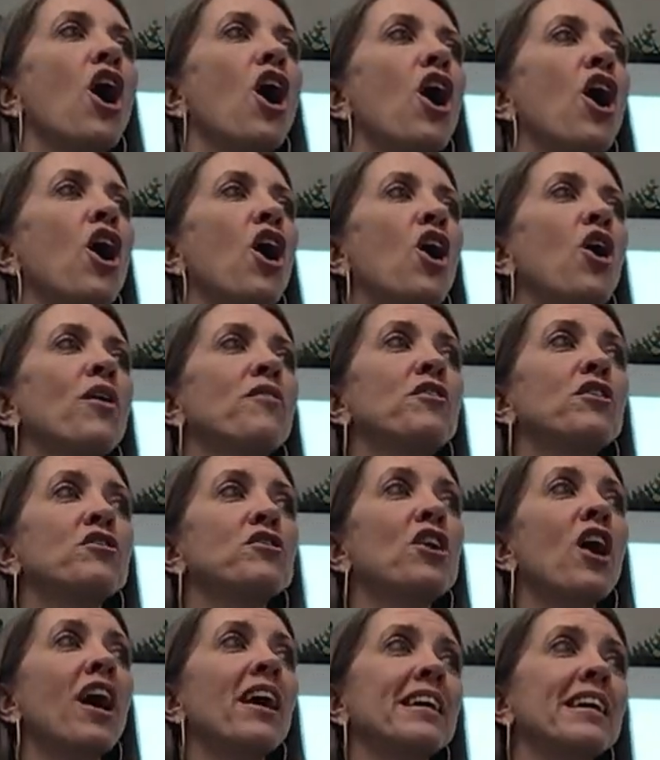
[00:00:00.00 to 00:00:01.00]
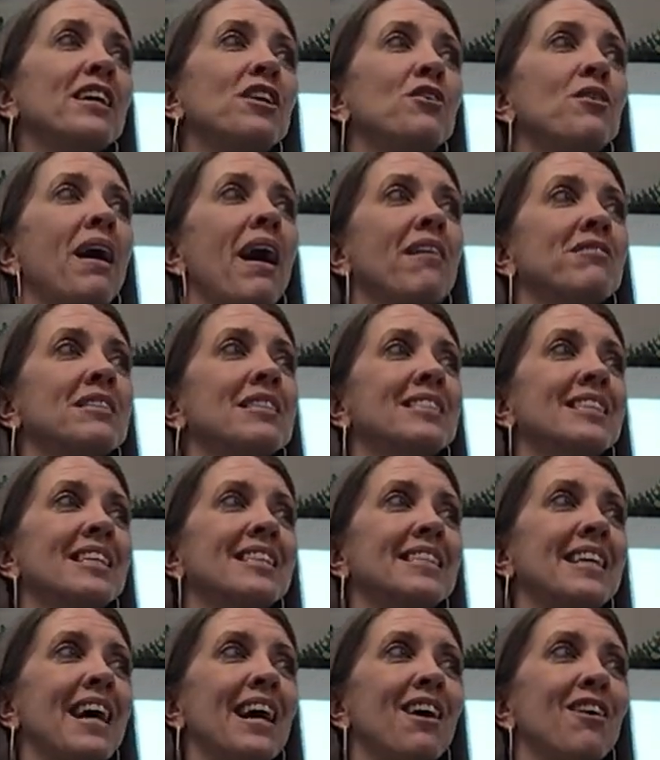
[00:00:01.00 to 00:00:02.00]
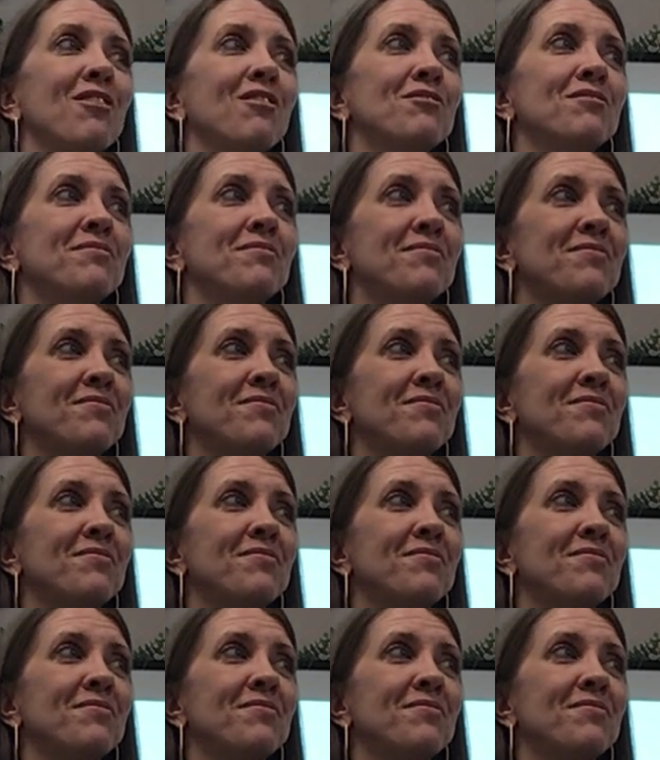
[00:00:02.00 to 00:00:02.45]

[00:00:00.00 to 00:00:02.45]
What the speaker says: Oh, if you're talking, you have to sit down.